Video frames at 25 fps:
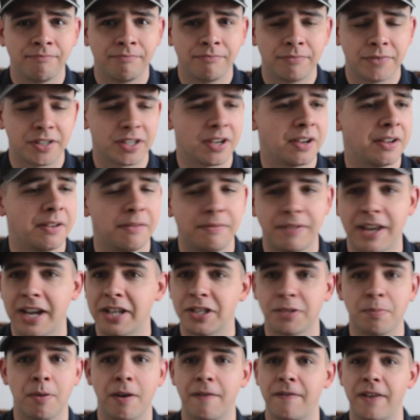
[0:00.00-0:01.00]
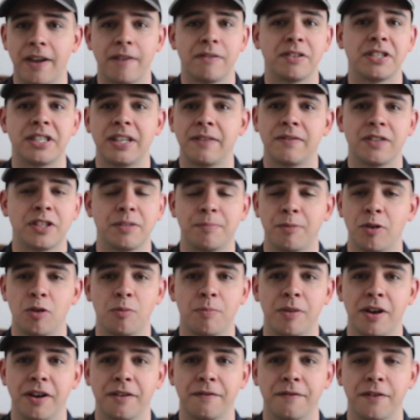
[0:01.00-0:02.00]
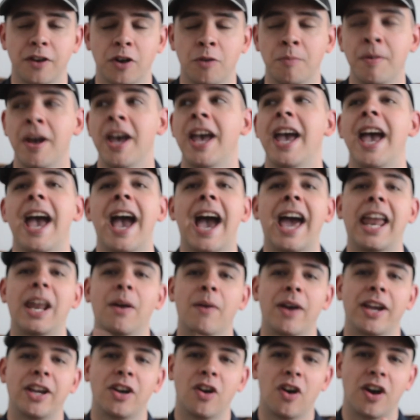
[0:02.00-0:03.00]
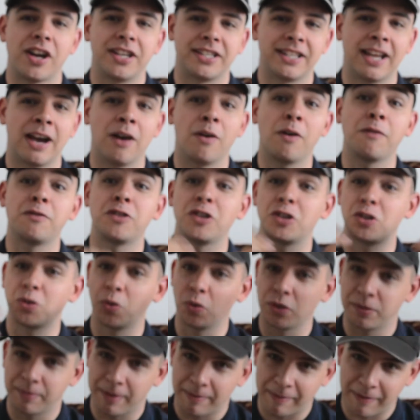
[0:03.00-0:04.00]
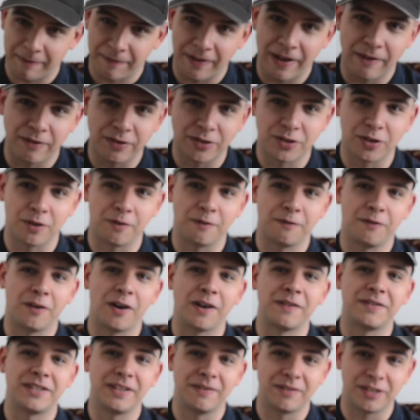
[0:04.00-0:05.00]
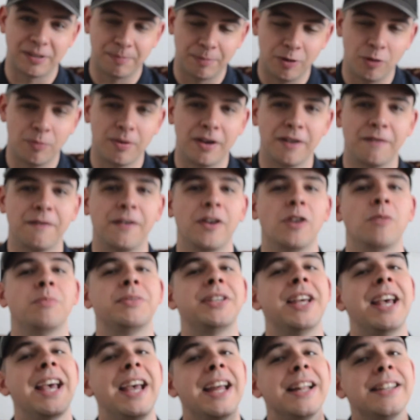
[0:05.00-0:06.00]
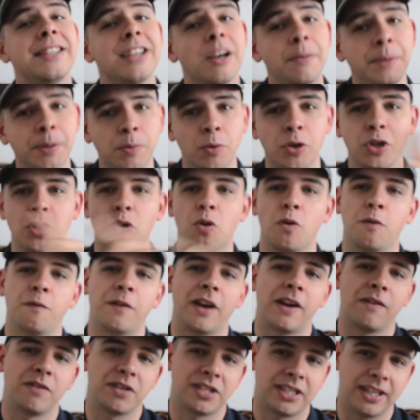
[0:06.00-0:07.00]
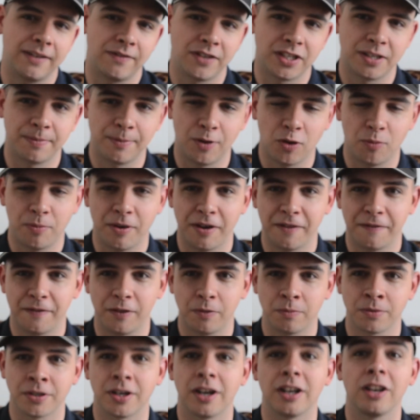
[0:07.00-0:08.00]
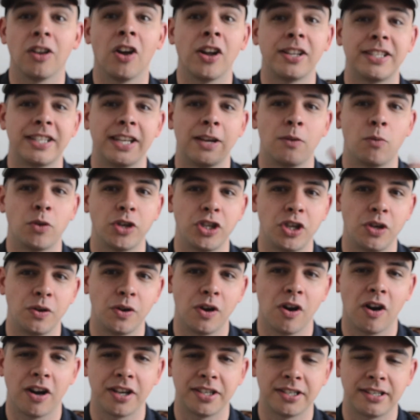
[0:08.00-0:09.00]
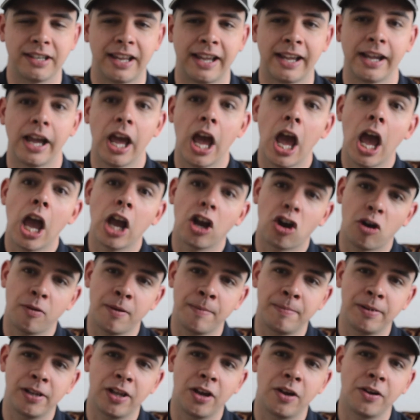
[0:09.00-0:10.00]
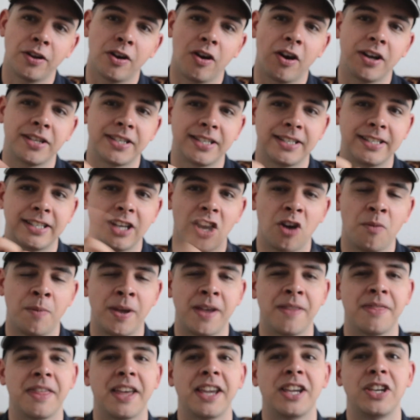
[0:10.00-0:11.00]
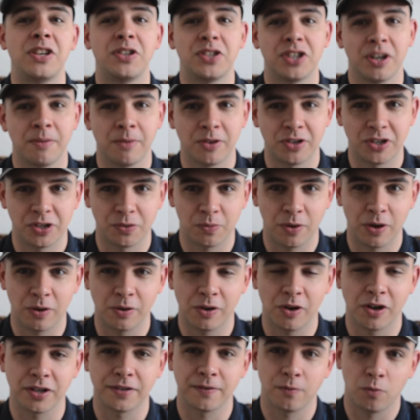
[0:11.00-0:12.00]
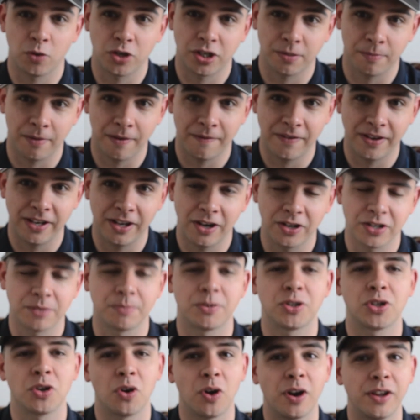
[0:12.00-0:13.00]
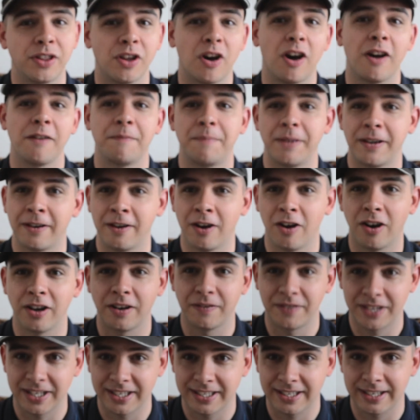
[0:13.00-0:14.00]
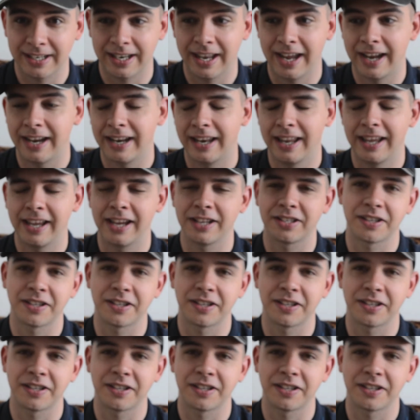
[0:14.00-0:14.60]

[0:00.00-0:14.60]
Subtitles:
So that's my favourite Steven Spielberg film. Anyway guys, now I've just talked about my favourite top 5 Steven Spielberg films. Tell me what your favourite Steven Spielberg films are. I'd like to hear what you guys think. Comment below guys and tell me, and thank you so much as well guys for watching my videos. I'm sorry that I've been kind of distant lately.